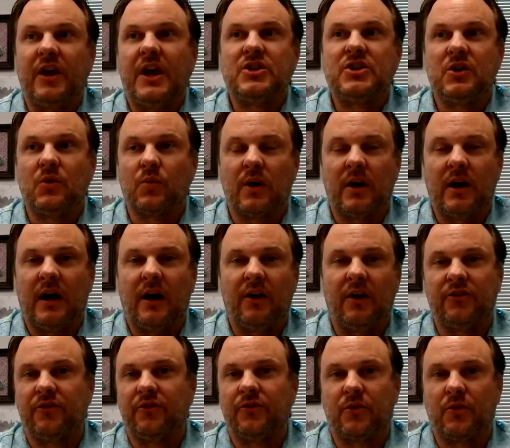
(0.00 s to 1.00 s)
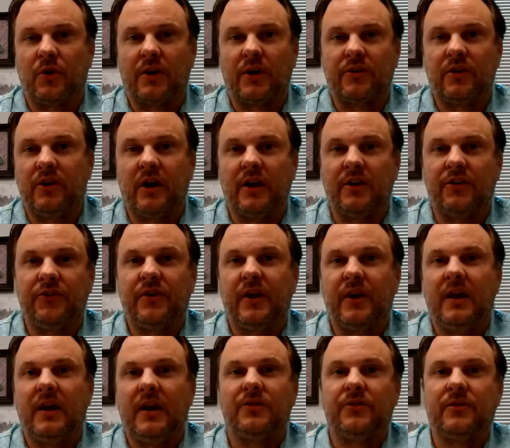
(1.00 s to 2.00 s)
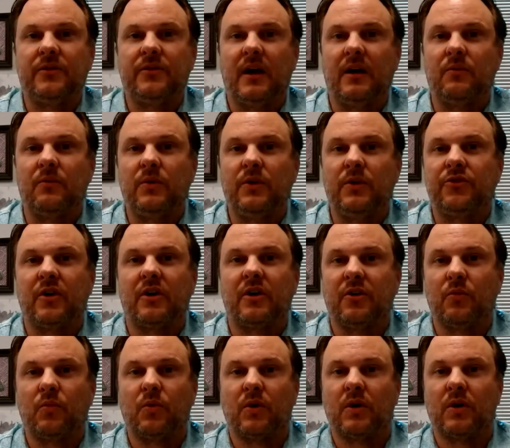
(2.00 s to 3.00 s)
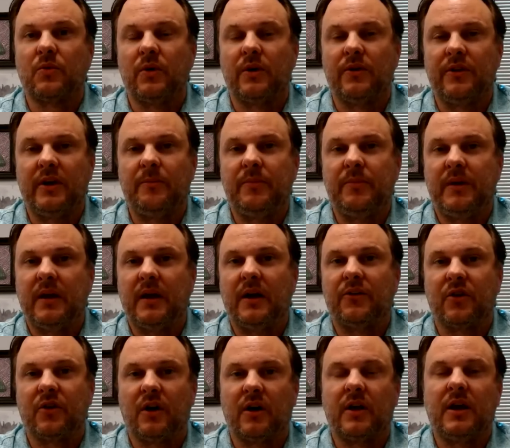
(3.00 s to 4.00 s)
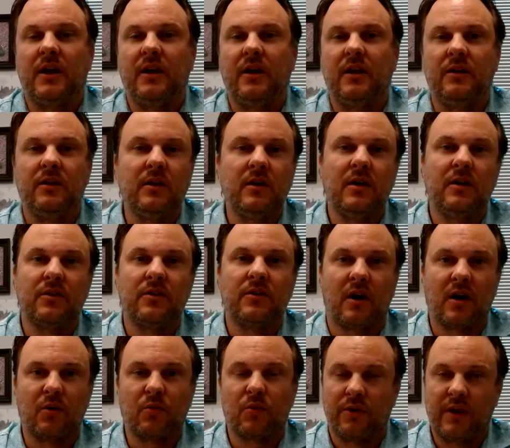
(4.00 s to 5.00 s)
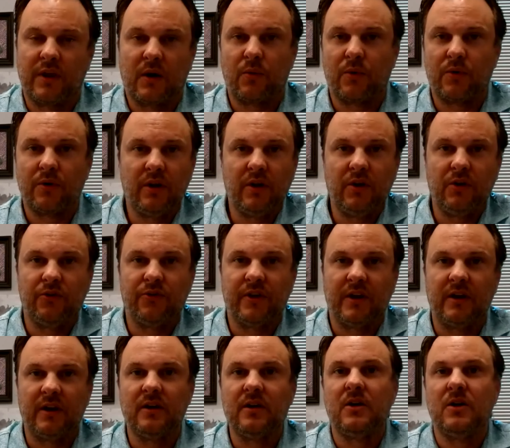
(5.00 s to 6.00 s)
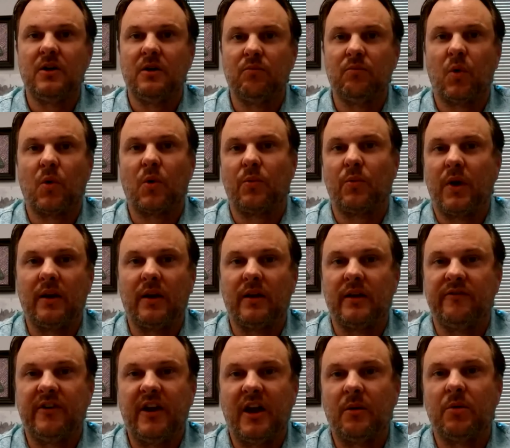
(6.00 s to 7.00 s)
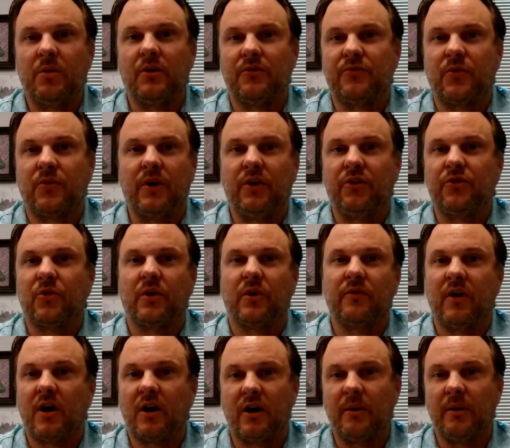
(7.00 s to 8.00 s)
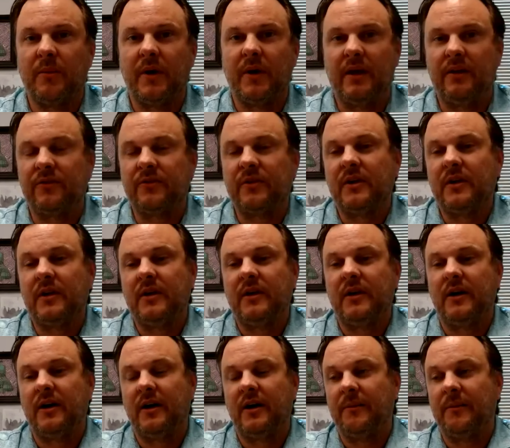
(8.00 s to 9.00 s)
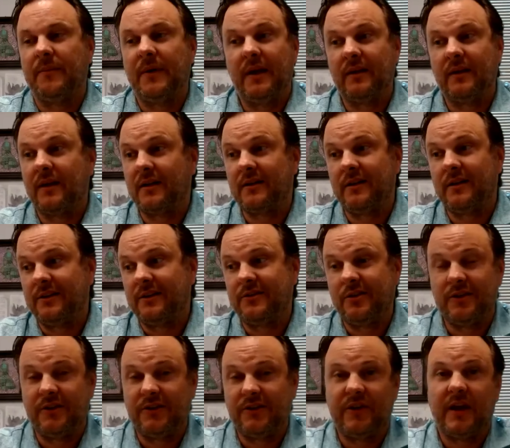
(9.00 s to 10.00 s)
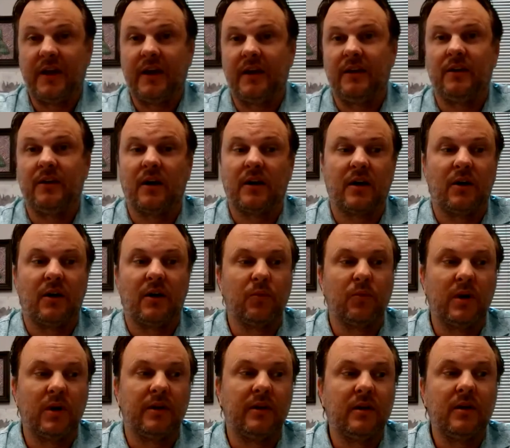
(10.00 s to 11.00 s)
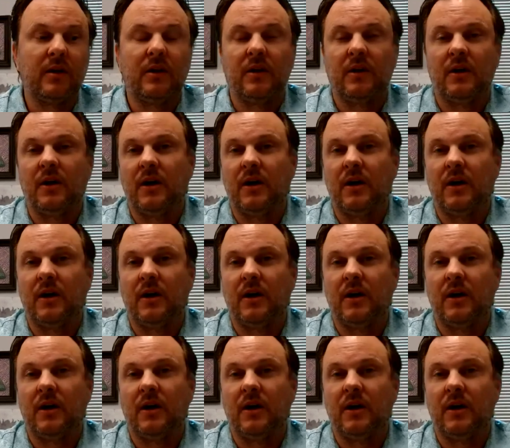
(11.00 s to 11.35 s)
staging warehouses throughout the United States that we started to work with EPS on getting the hardware that we're using more readily available for any sort of RMAs. And luckily, to this day, knock on wood,